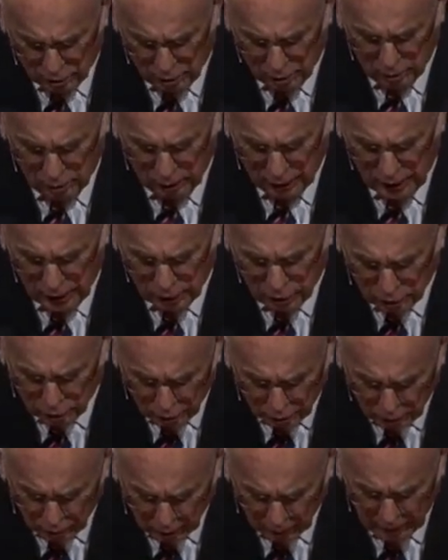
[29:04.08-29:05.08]
Truly,
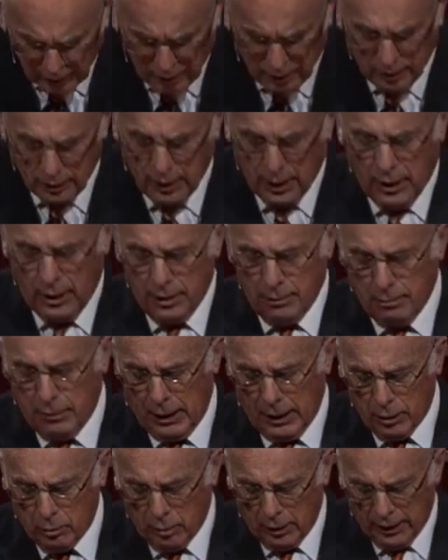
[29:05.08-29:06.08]
truly. And
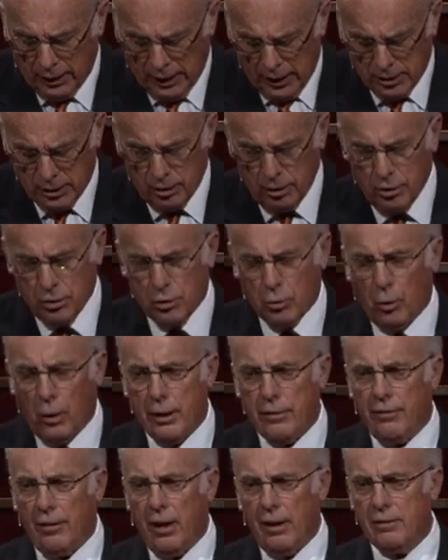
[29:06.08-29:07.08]
by the way, that's used
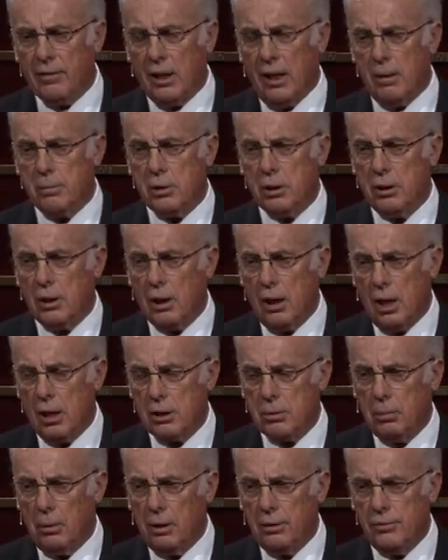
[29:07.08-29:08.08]
25 times in the
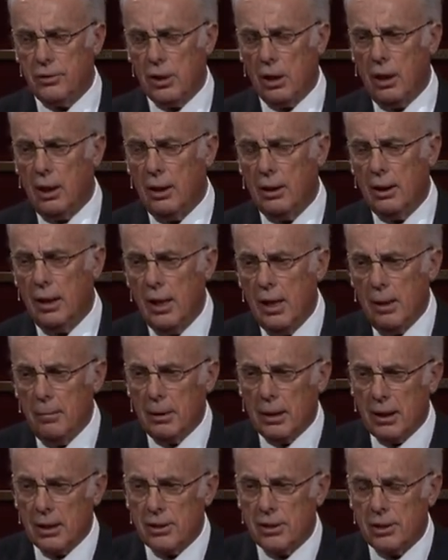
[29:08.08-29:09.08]
Gospel of John
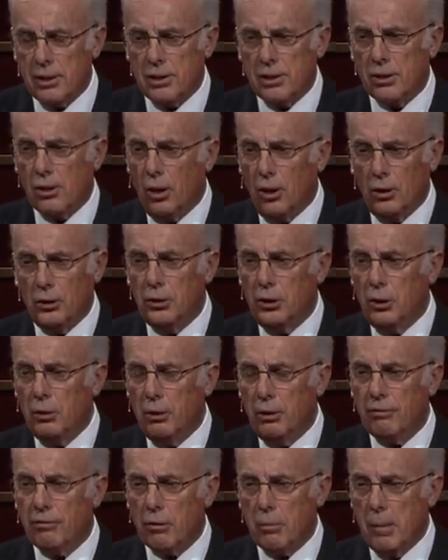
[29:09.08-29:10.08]
because this is all
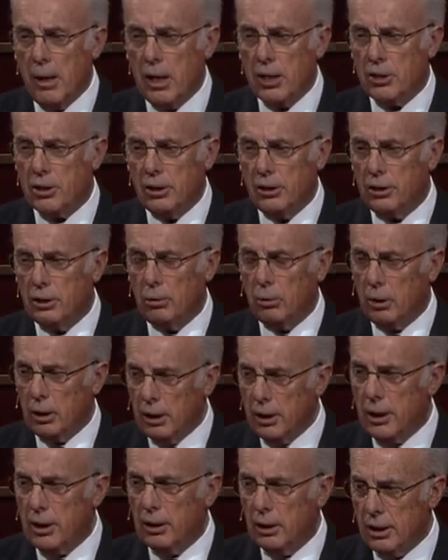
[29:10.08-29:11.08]
new information to a
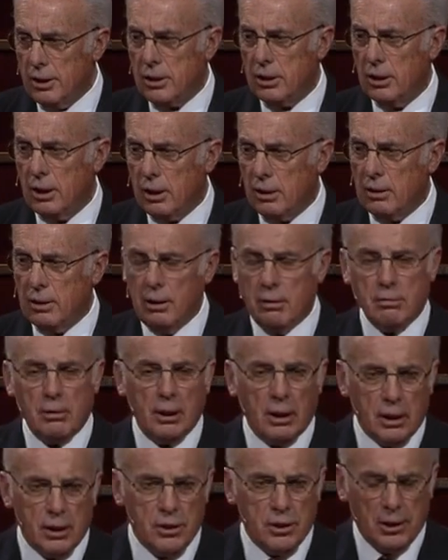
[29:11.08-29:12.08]
legalistic
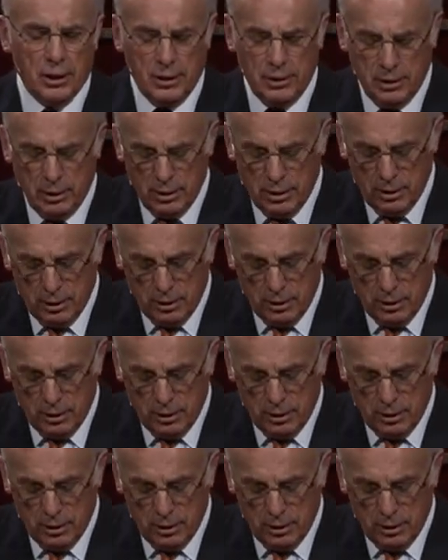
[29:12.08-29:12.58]
religion.